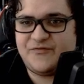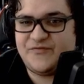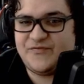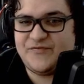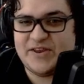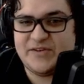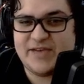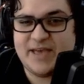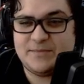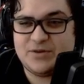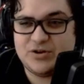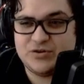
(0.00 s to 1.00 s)
video
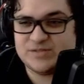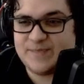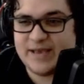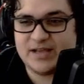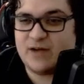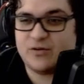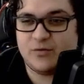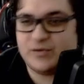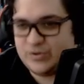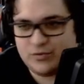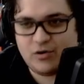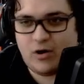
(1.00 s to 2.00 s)
game news page, I don't know
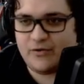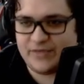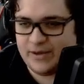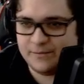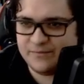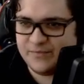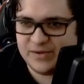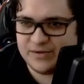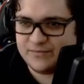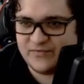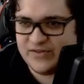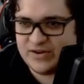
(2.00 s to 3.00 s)
what you call them, but
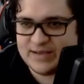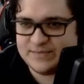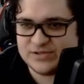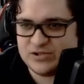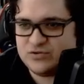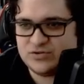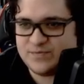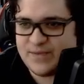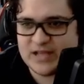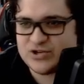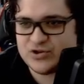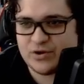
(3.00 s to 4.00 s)
video games news
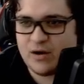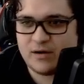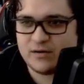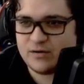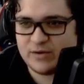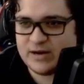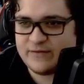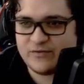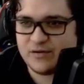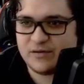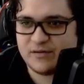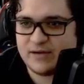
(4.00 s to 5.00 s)
Patreon or
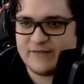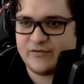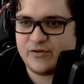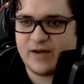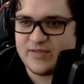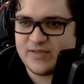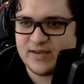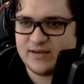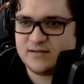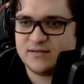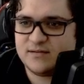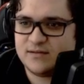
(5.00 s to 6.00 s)
whatever ever, I think.
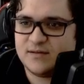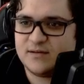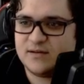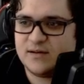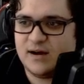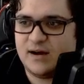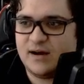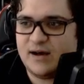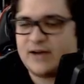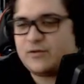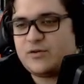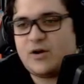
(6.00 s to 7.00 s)
Mm. uh
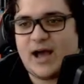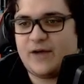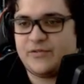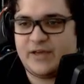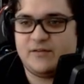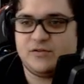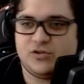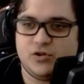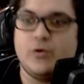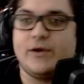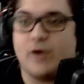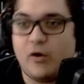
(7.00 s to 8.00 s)
I don't know how they're
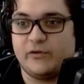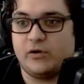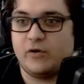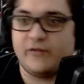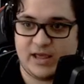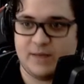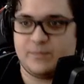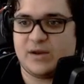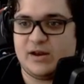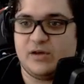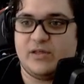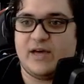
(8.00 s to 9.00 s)
doing over and over again, but
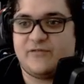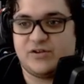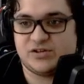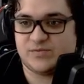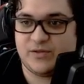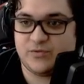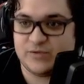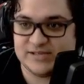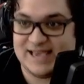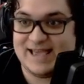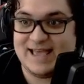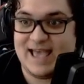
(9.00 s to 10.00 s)
I know that first month was
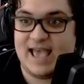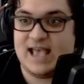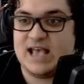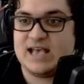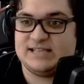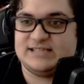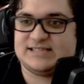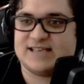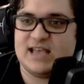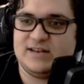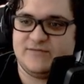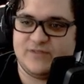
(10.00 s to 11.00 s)

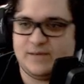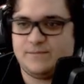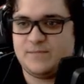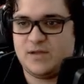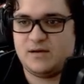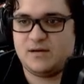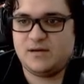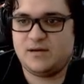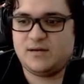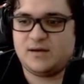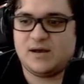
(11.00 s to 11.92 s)
insane for them. Oh